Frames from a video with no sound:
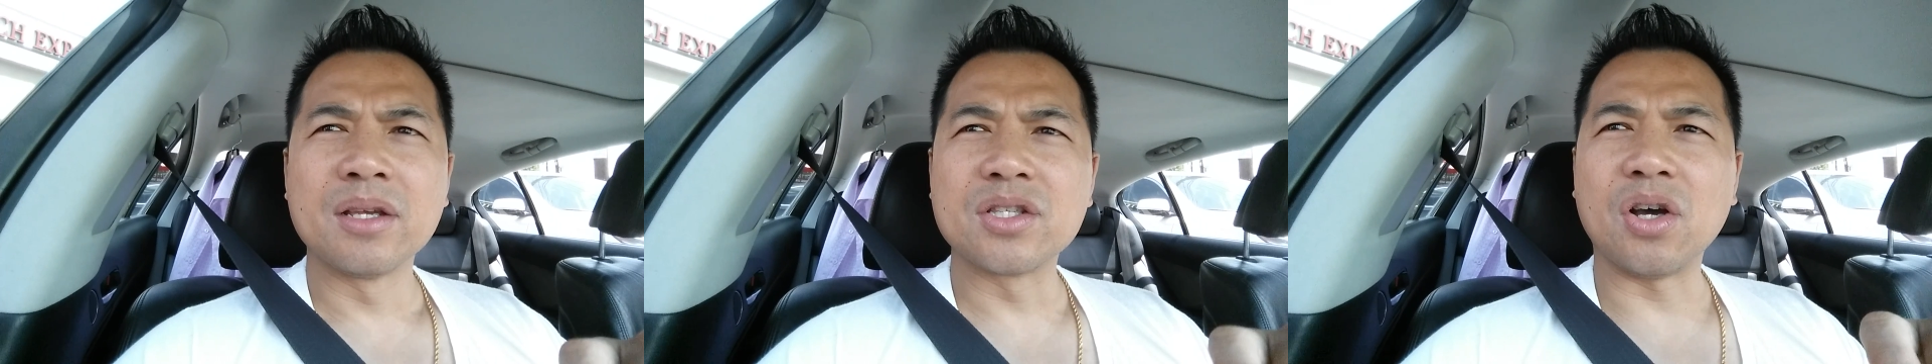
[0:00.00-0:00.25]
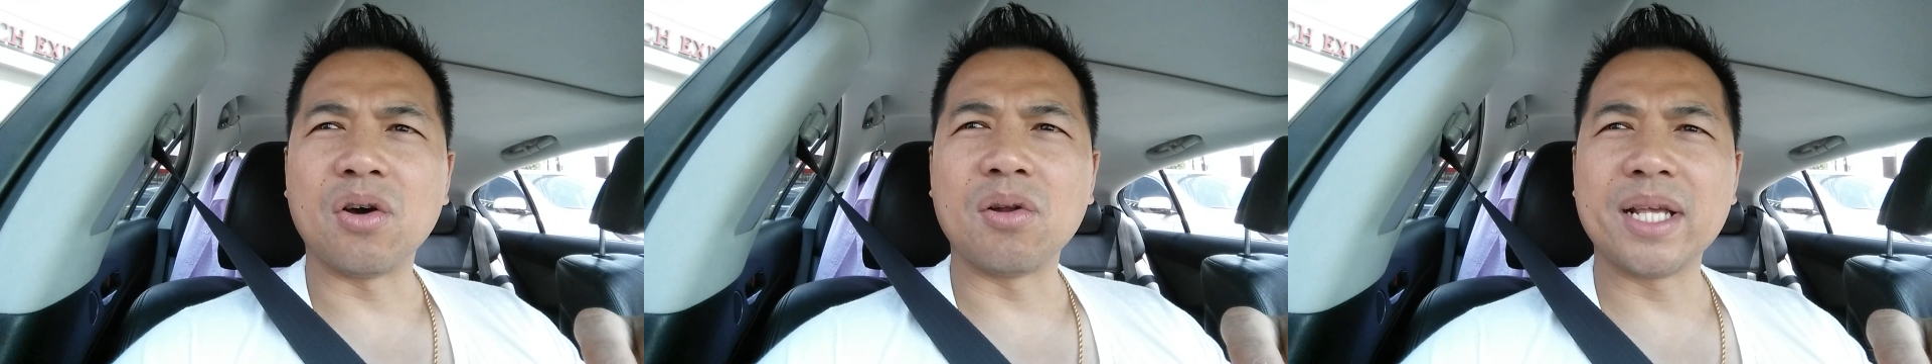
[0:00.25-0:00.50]

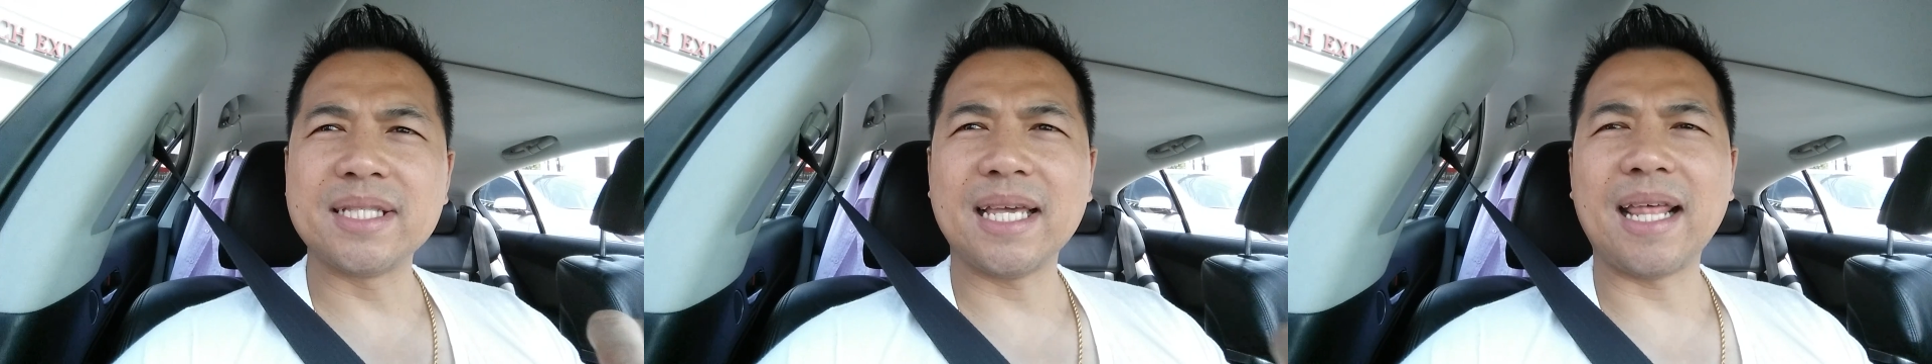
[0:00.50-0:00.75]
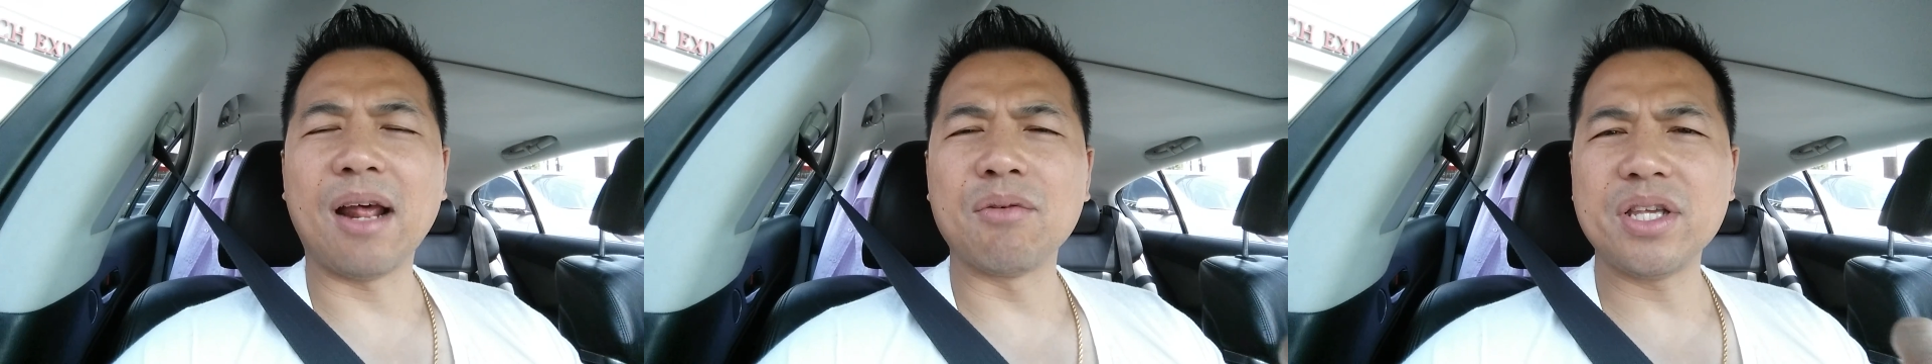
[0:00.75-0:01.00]
So let's
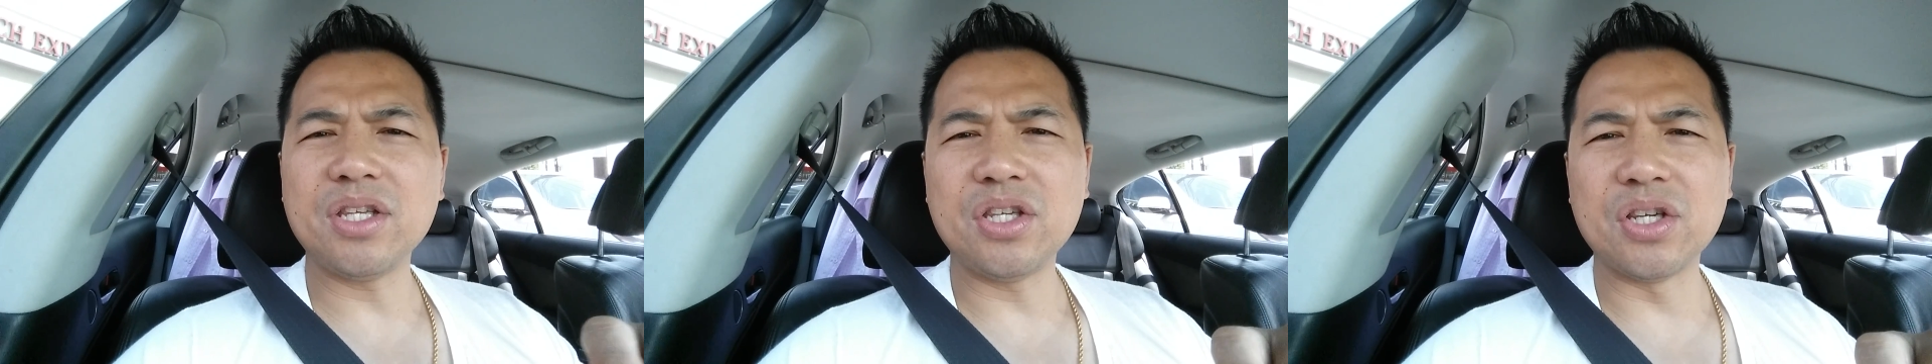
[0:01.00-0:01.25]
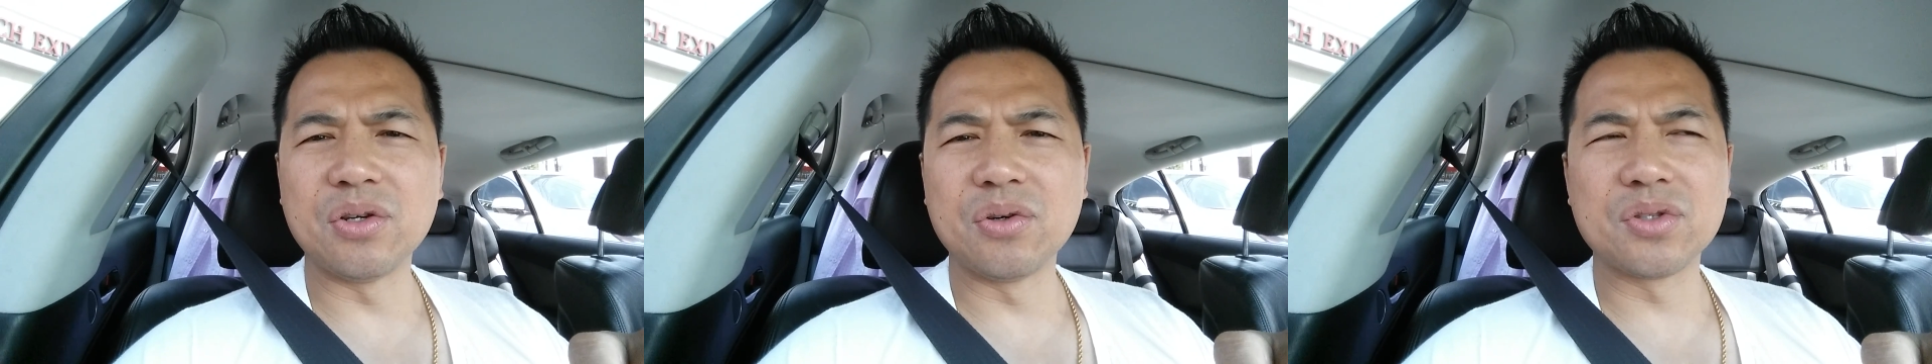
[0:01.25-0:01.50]
say that I only
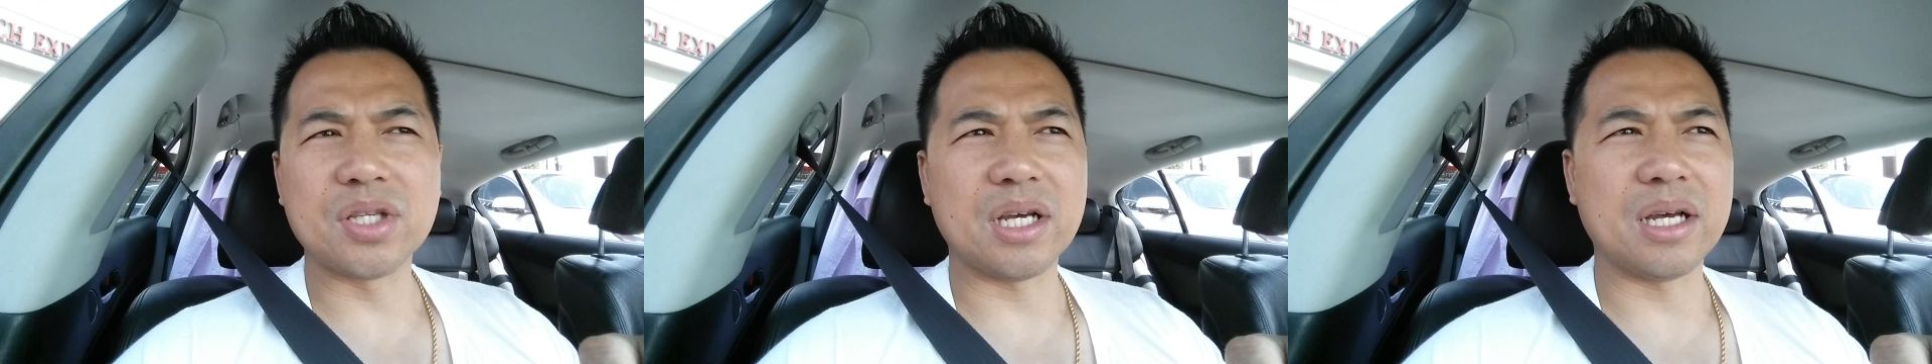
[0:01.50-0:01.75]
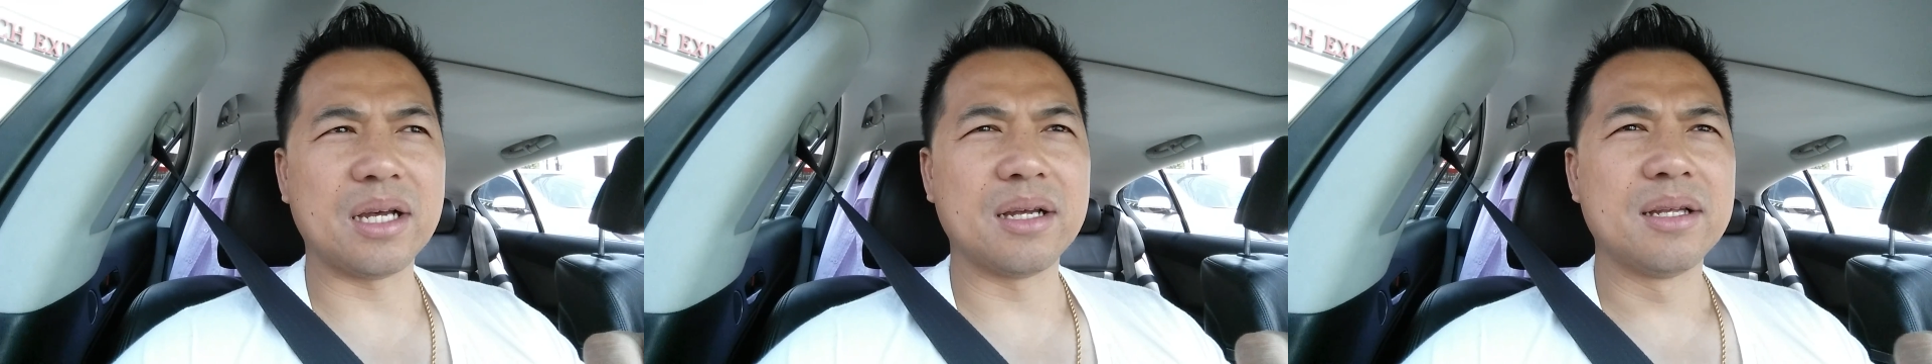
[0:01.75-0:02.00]
use
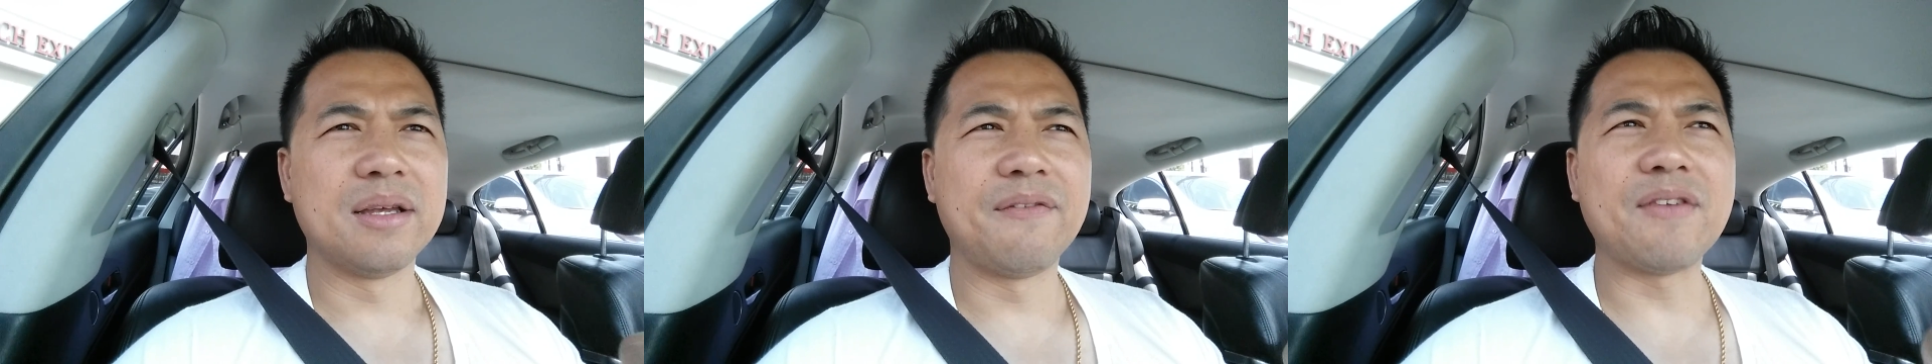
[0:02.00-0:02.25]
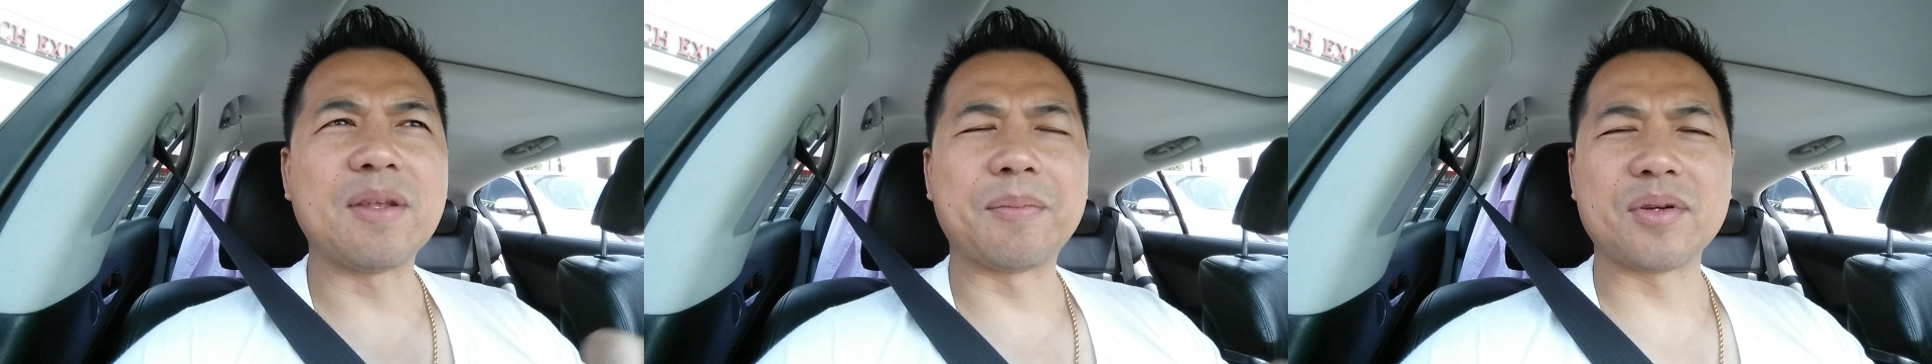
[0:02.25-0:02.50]

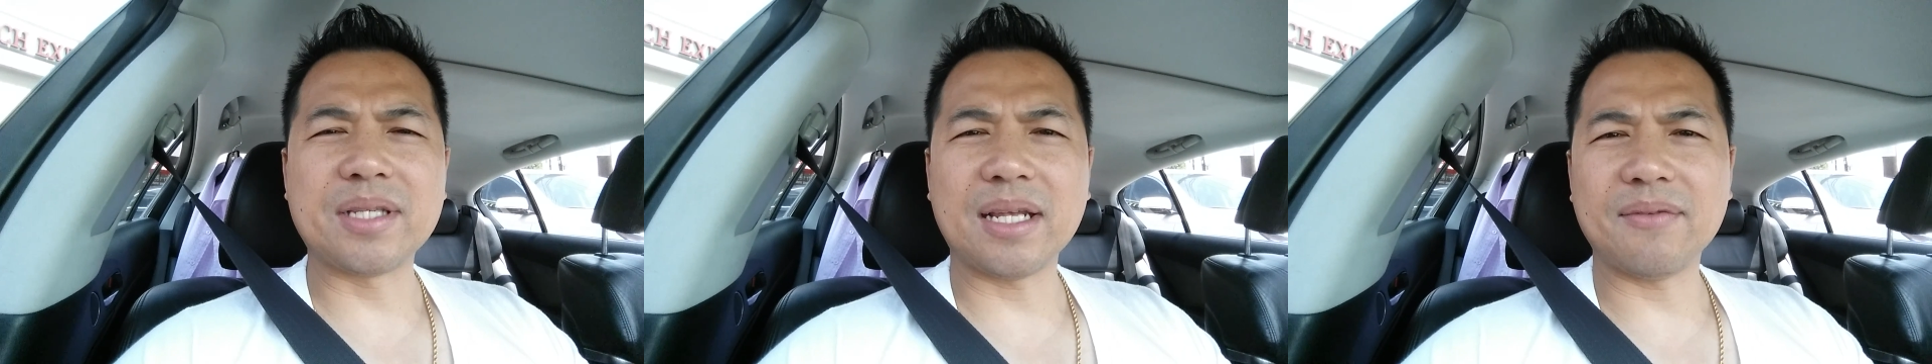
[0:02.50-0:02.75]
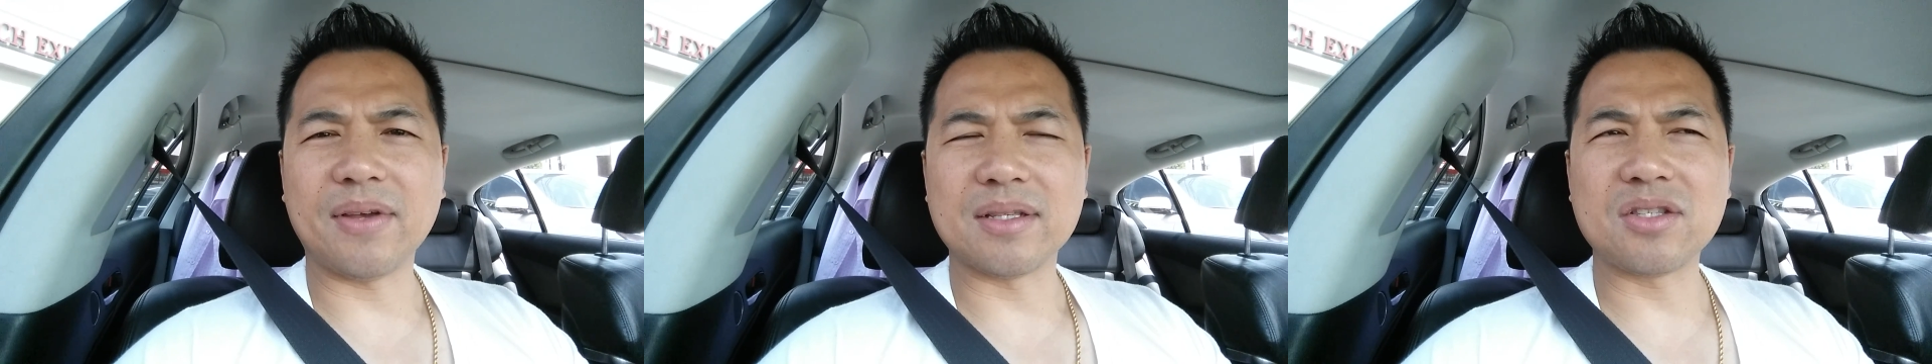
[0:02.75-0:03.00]

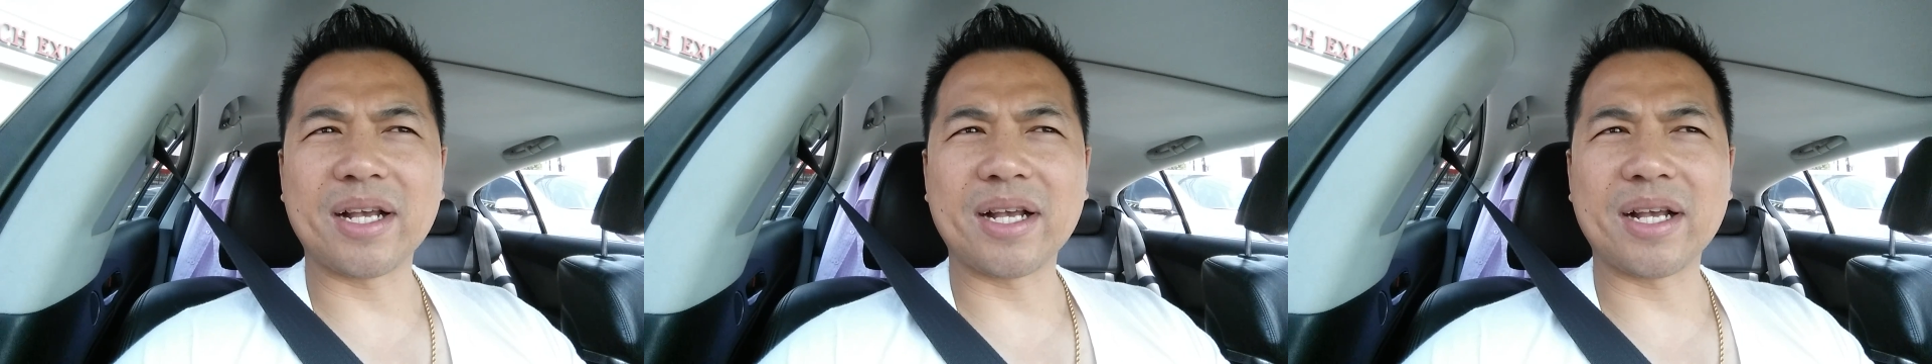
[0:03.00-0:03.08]
50% of it.